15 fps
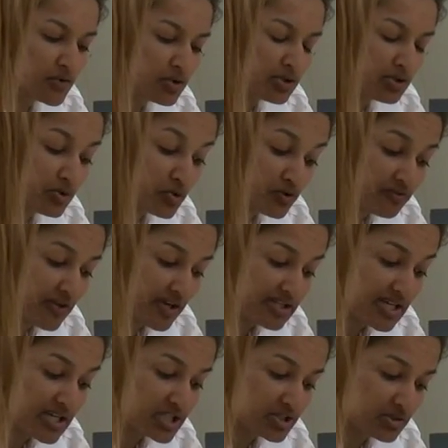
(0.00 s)
Following
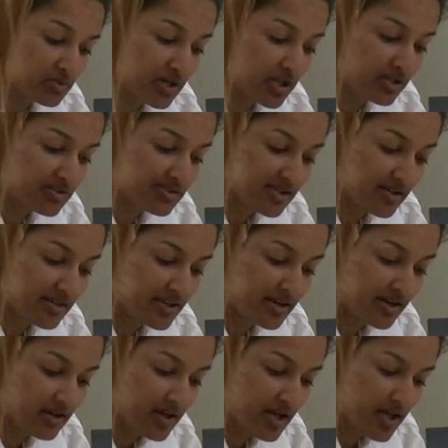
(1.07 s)
their review of the
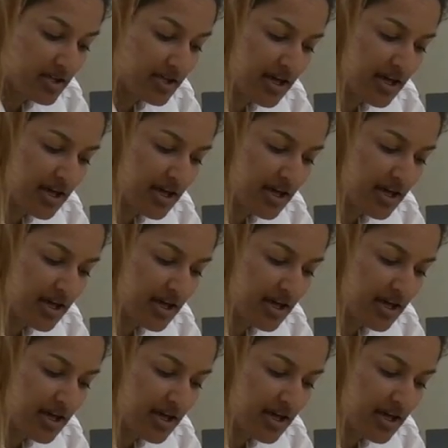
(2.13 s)
case,